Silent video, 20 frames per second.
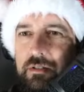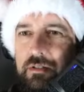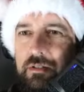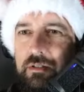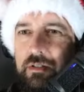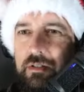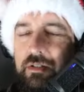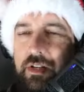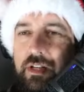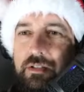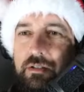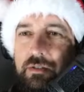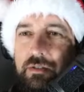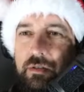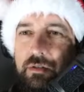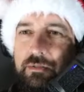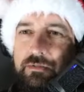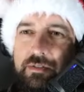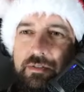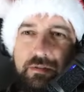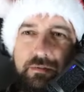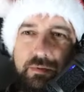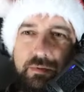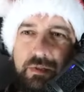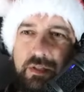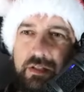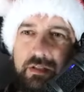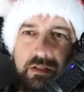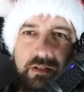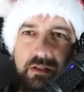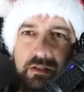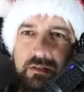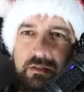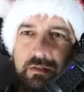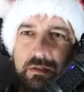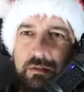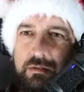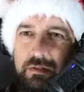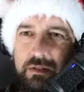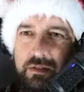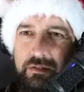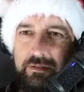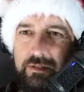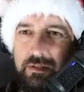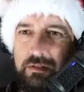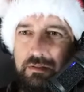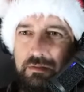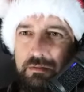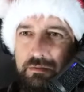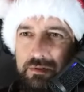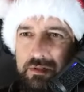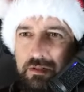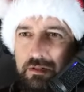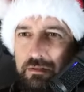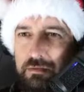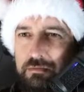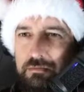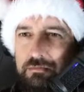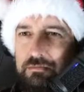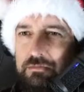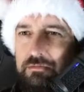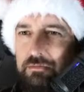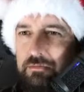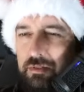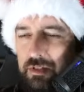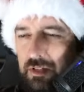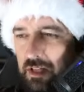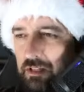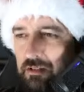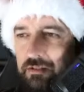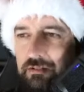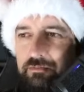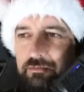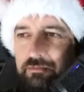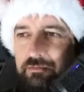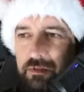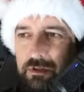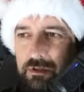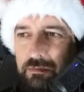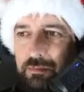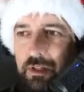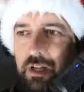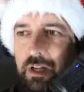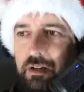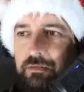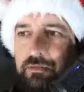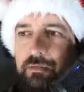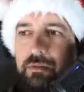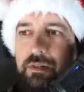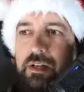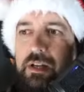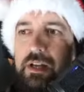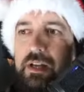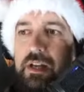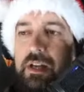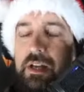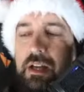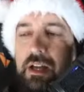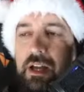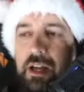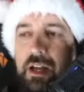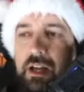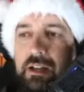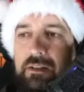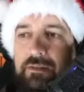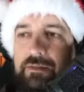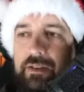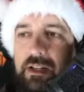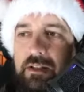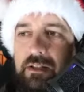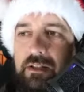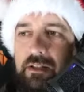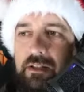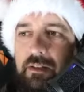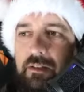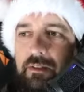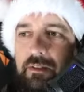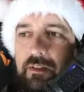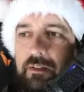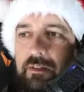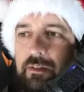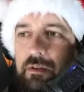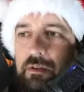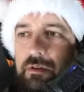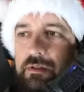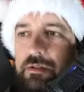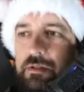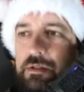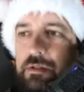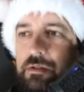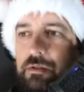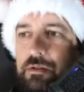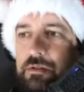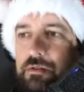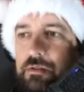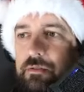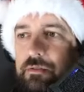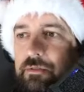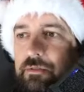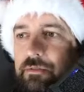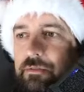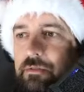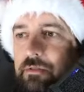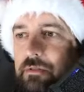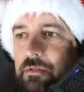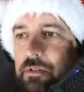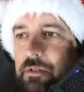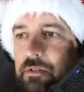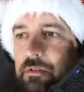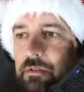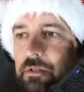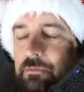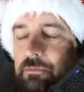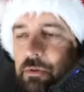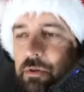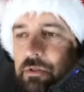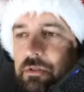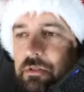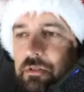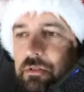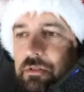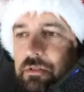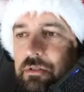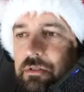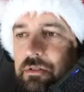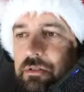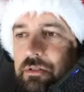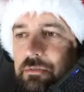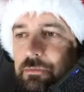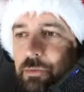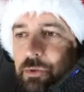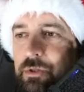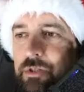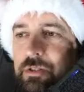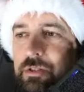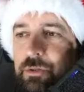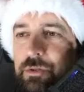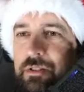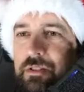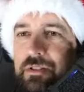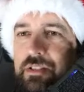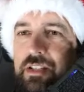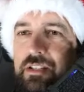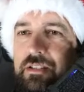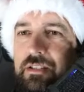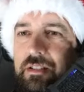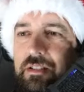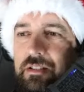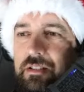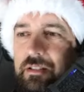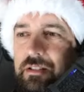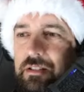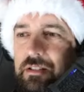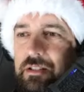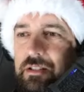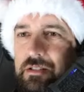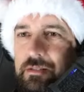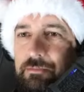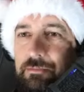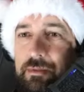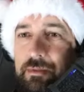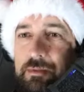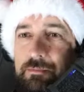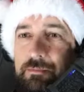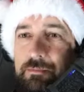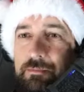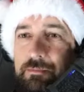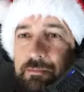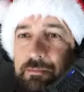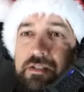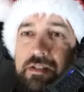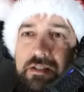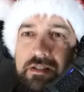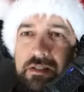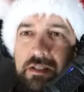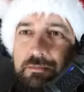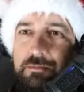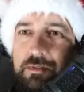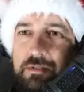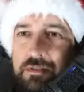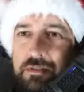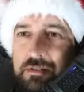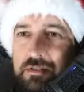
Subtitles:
created often, we can go even to 0. Again, we should be careful. And finally, the third source of important monitoring data here is PGSA statements.